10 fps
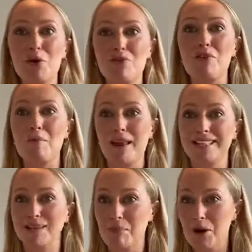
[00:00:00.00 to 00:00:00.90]
a
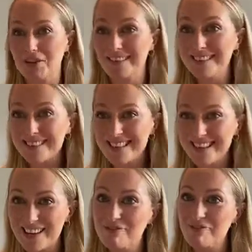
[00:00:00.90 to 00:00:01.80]
romantic partner looks
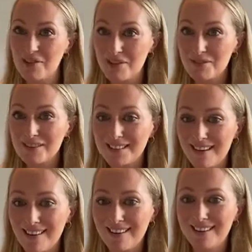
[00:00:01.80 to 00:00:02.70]
like and feels
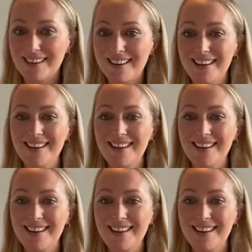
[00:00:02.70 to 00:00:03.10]
like,